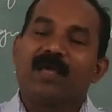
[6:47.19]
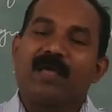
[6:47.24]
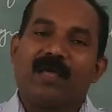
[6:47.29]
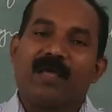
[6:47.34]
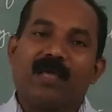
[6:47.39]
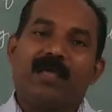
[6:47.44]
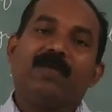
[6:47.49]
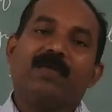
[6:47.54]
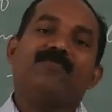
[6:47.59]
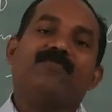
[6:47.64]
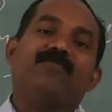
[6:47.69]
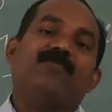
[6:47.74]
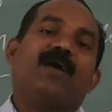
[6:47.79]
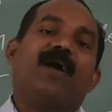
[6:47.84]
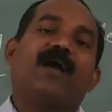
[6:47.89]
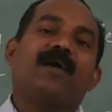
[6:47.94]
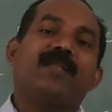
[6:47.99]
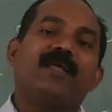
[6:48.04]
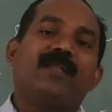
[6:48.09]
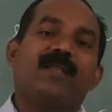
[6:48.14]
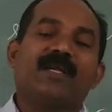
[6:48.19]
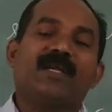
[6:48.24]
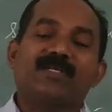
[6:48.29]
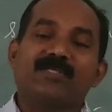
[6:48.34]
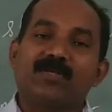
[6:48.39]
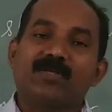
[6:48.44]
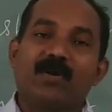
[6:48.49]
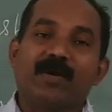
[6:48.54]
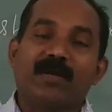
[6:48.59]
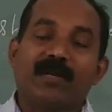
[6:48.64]
if an
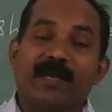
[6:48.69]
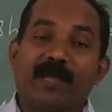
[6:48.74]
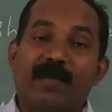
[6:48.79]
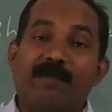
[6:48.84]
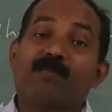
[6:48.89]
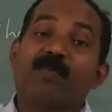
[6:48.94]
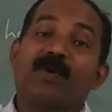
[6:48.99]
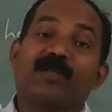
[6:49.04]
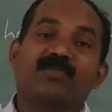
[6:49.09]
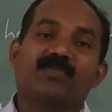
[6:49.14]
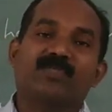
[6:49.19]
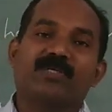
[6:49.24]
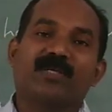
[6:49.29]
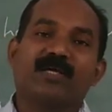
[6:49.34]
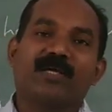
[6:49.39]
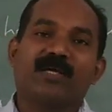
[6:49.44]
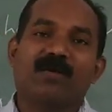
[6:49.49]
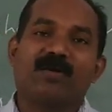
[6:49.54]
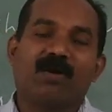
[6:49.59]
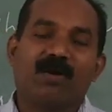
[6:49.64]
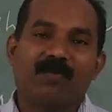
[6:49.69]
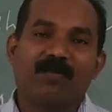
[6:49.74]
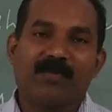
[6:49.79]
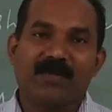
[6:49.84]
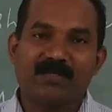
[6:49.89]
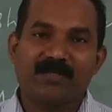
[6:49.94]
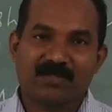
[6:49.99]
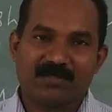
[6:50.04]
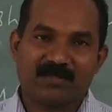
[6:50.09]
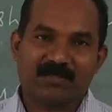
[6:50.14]
electron in a particular
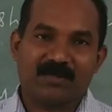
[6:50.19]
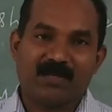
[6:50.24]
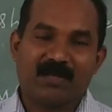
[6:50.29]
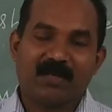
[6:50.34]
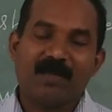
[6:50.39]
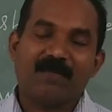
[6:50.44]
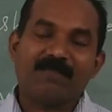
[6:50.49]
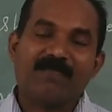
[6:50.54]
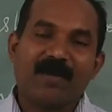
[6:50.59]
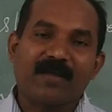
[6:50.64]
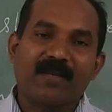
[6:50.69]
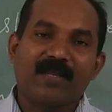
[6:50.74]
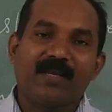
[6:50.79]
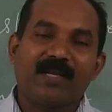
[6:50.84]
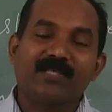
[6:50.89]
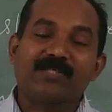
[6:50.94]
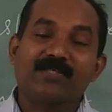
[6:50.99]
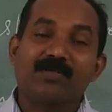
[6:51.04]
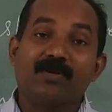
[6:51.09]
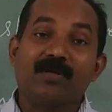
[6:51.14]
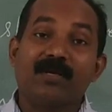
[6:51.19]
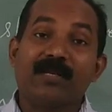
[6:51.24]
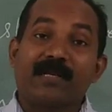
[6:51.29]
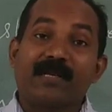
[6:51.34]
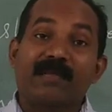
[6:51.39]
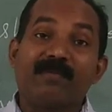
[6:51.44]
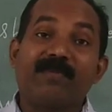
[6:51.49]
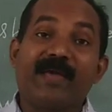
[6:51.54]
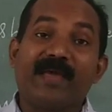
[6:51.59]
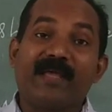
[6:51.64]
orbit, if an electron
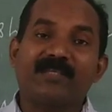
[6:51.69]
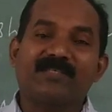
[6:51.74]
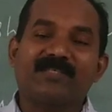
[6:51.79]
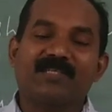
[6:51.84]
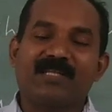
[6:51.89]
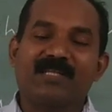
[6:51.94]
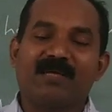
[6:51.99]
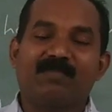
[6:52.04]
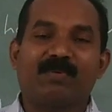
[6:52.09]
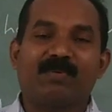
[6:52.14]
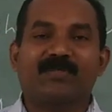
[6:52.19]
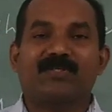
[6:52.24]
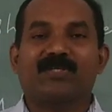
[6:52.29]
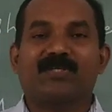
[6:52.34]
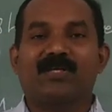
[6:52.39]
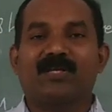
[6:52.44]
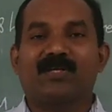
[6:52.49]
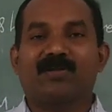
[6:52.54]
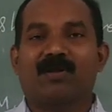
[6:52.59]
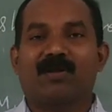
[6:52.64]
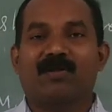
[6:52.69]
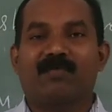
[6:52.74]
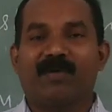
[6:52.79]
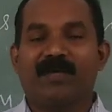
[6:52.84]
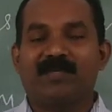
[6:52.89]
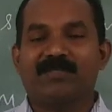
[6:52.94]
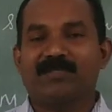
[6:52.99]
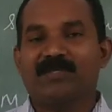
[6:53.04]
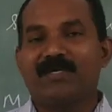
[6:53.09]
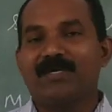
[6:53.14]
remains in a particular
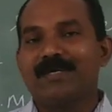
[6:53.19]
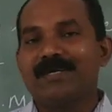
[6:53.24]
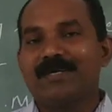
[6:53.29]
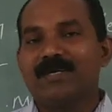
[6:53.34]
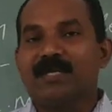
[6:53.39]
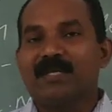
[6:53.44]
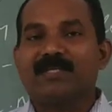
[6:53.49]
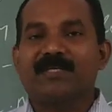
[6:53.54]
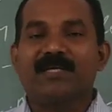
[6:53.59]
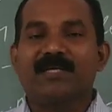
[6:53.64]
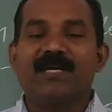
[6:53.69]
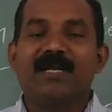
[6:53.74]
orbit, it